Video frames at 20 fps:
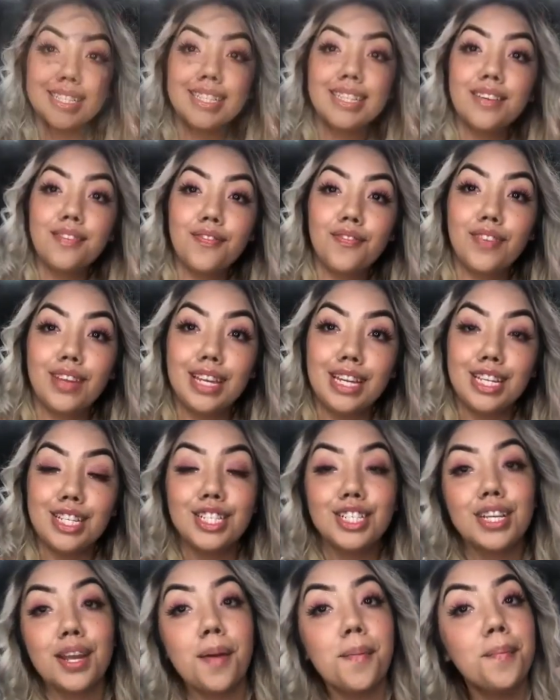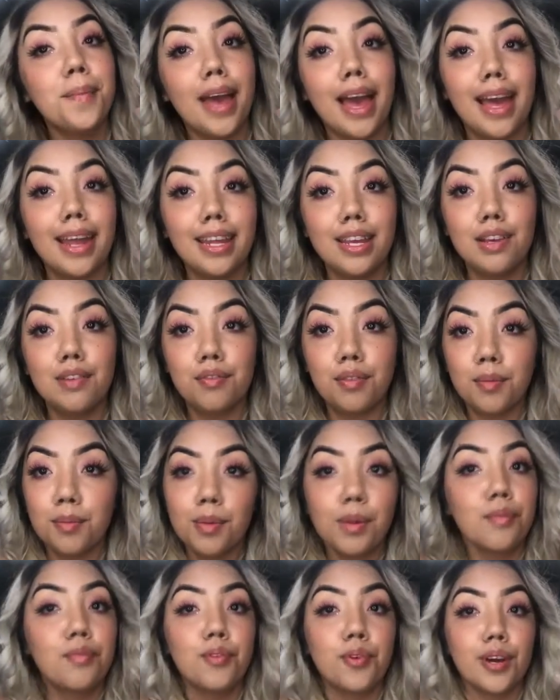the finished Maddy from
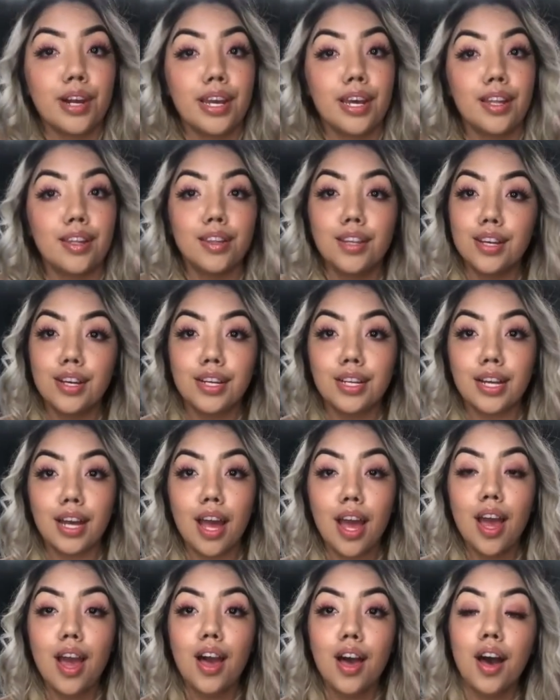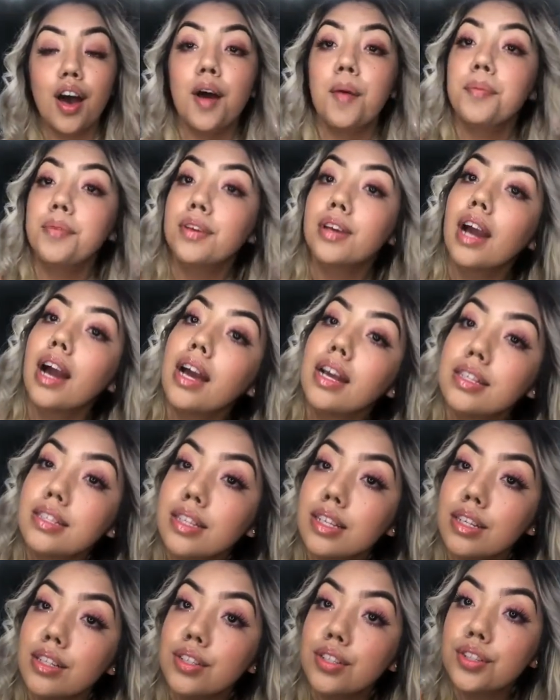Euphoria look. I hope you guys
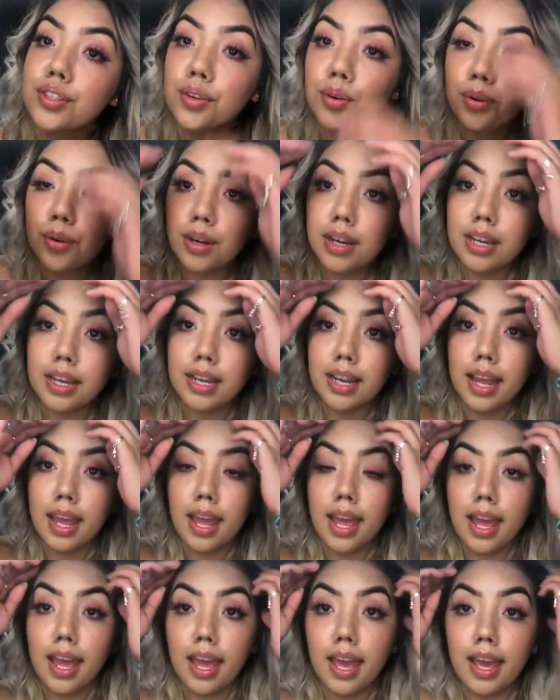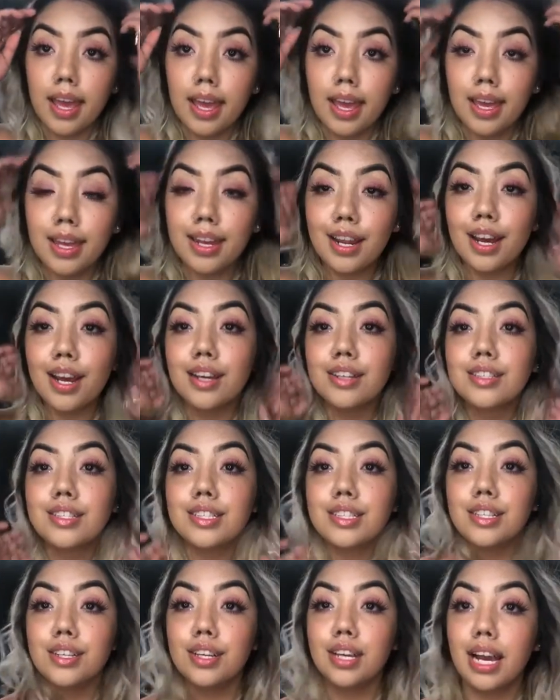enjoyed, and I'll
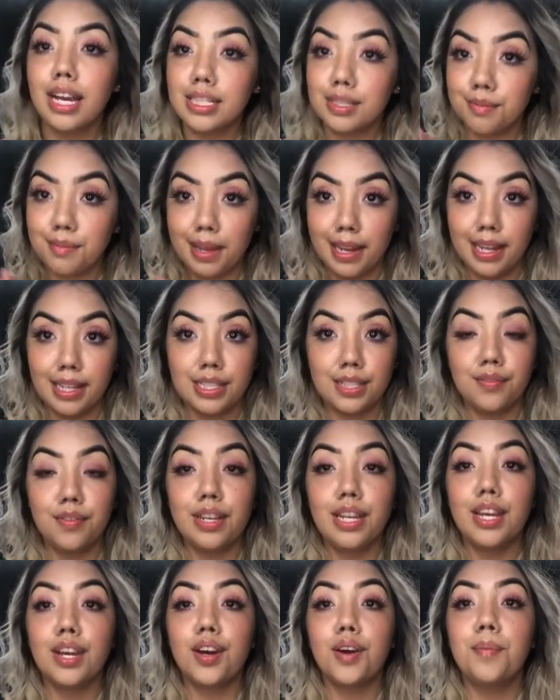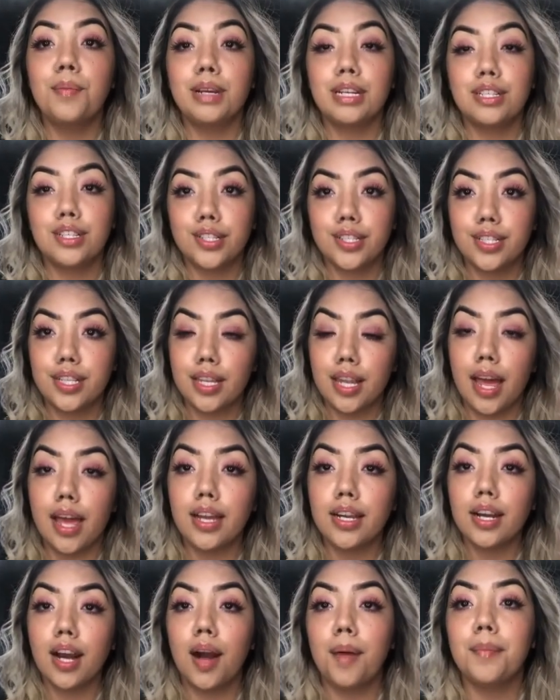see you guys in my next video. Make sure to
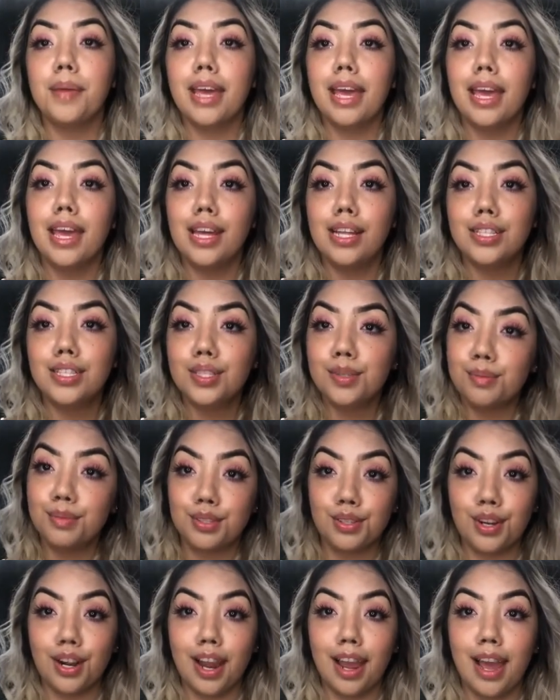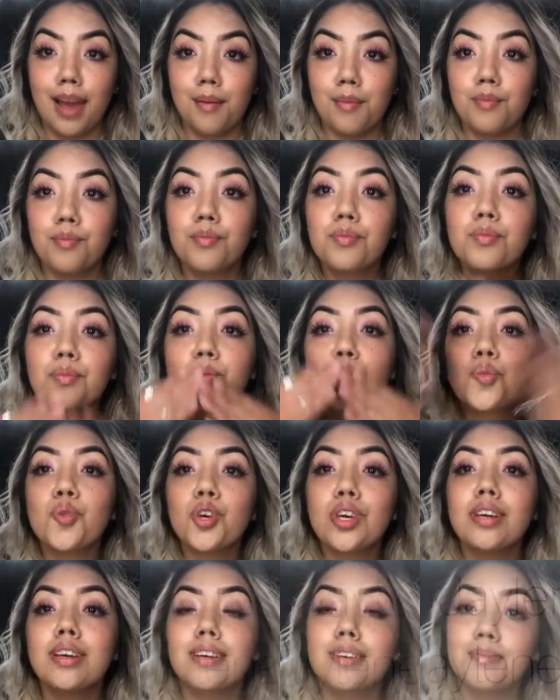like, comment, and subscribe.
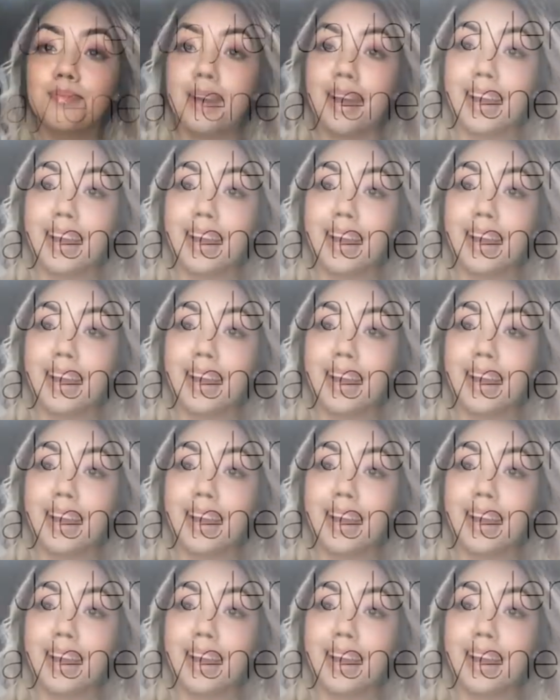Bye